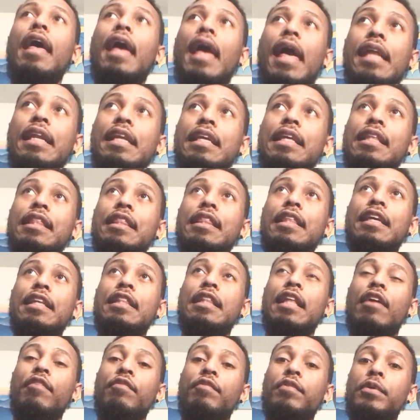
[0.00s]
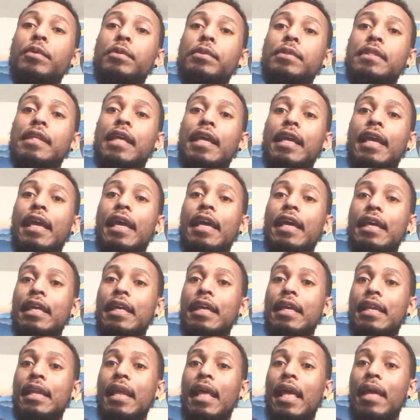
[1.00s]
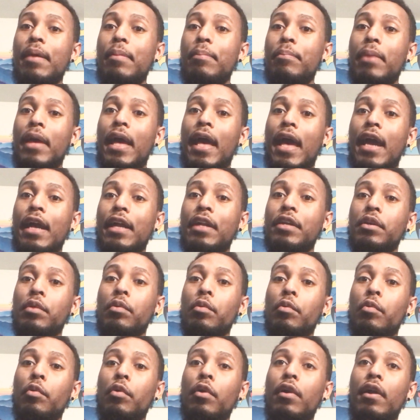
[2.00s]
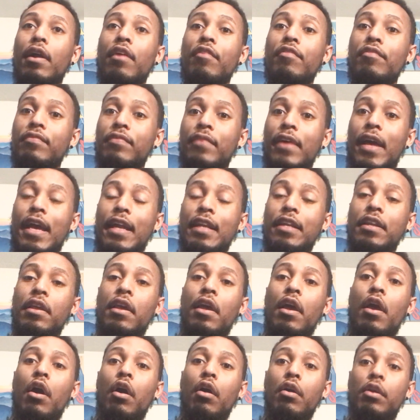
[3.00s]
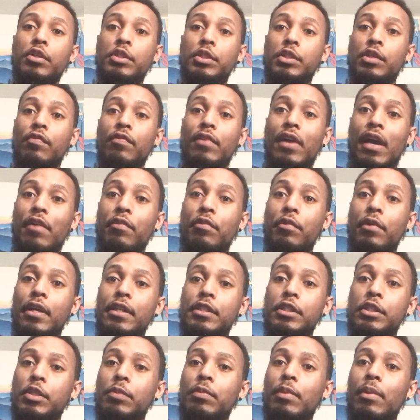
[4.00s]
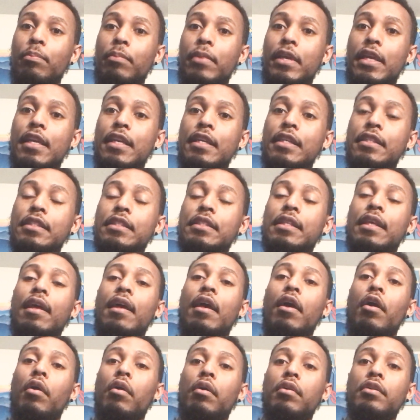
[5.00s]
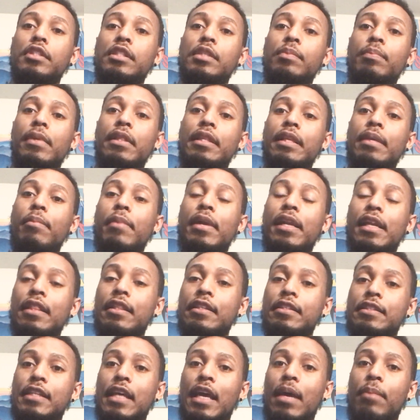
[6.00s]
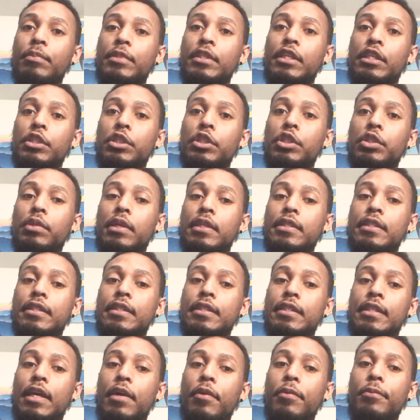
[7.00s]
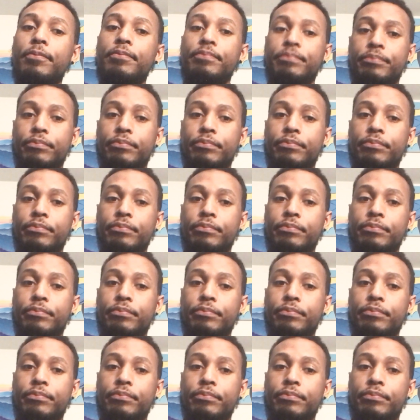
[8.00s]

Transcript: anything that feels like it can impact or affect our survival as human beings, ultimately, many of the times can stress us out.